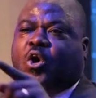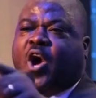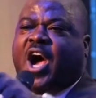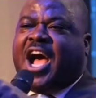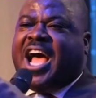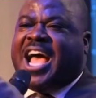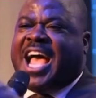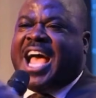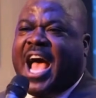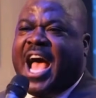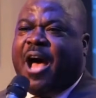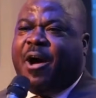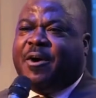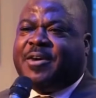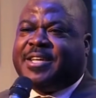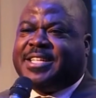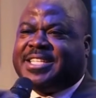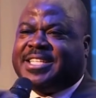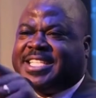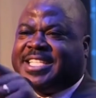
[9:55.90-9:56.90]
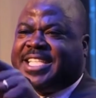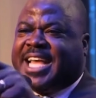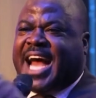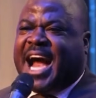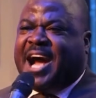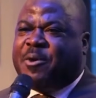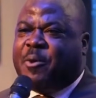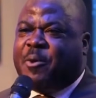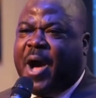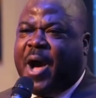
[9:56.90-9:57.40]
you understand that
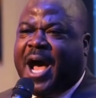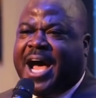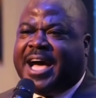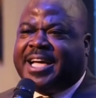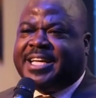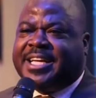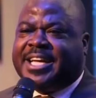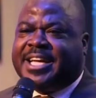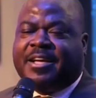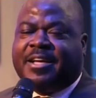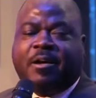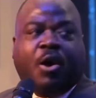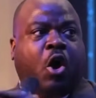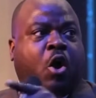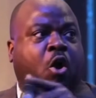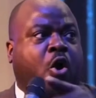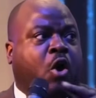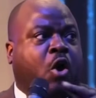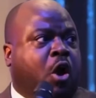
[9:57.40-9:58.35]
path, no problem, just